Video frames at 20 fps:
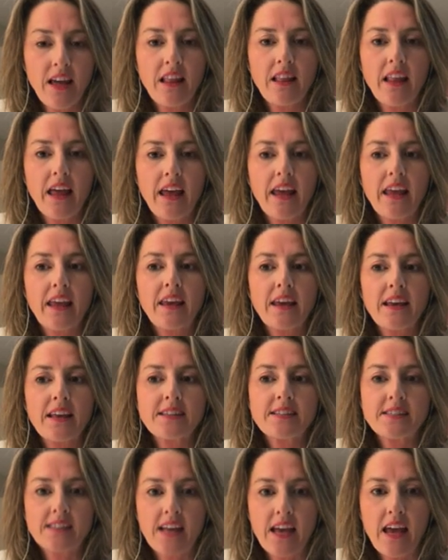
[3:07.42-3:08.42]
Like
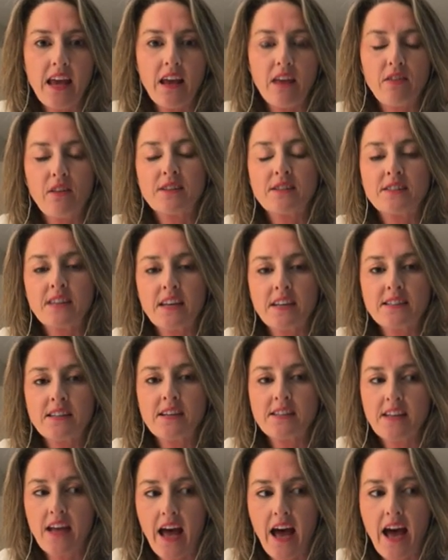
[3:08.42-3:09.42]
he's saying the CSIS
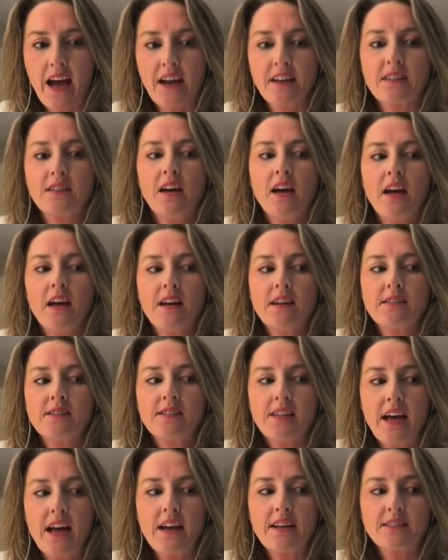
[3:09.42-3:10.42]
Act
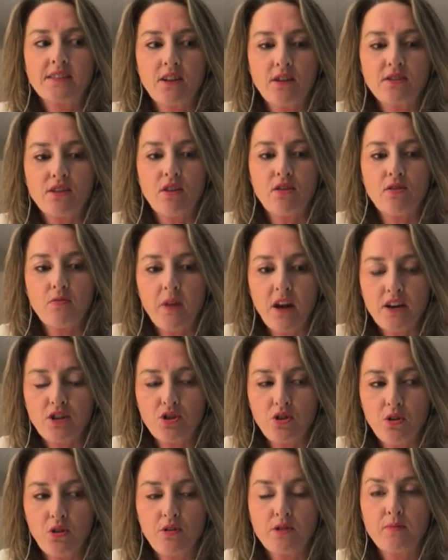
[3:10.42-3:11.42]
says there's a
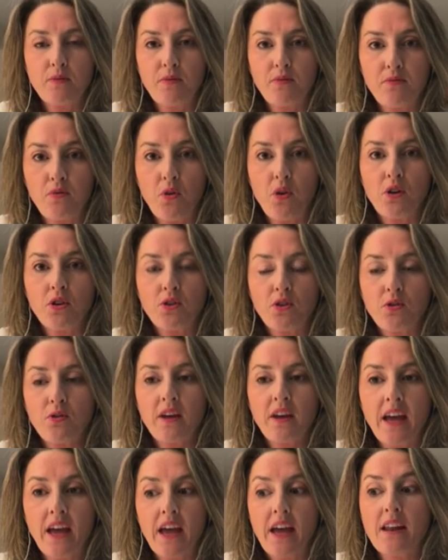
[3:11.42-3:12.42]
threshold before you
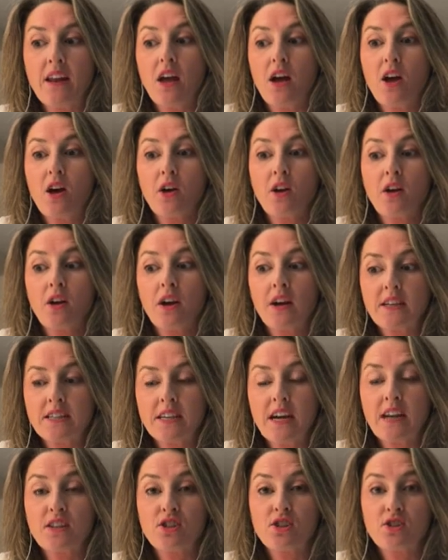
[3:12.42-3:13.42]
can
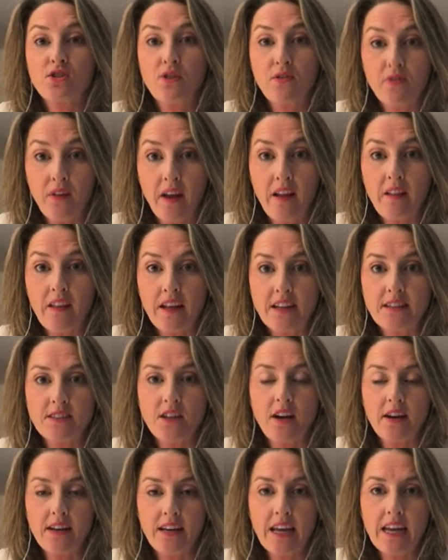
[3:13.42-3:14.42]
conduct surveillance
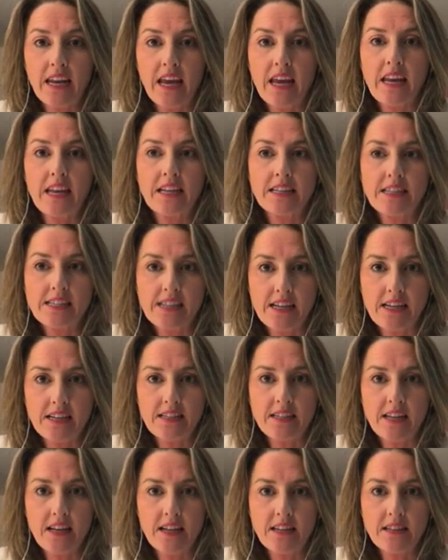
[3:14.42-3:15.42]
on Canadian
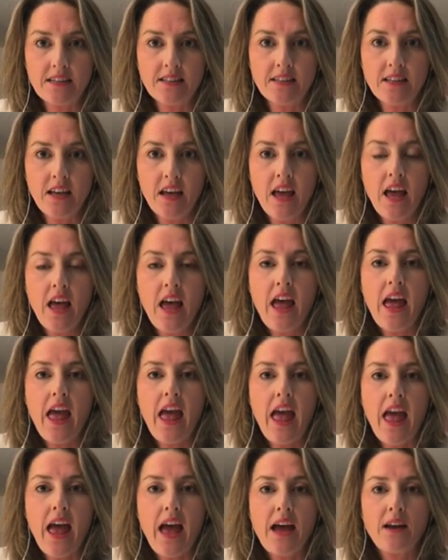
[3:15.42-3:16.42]
citizens.
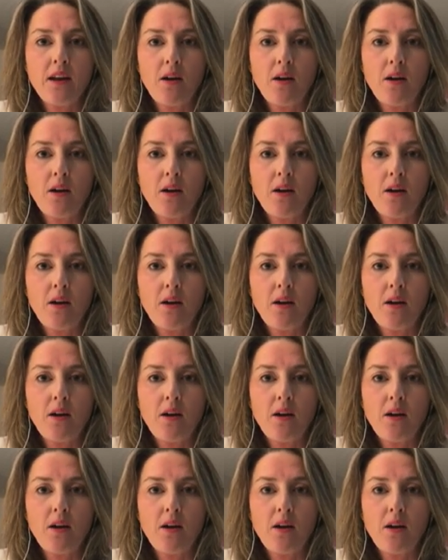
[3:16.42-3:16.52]
And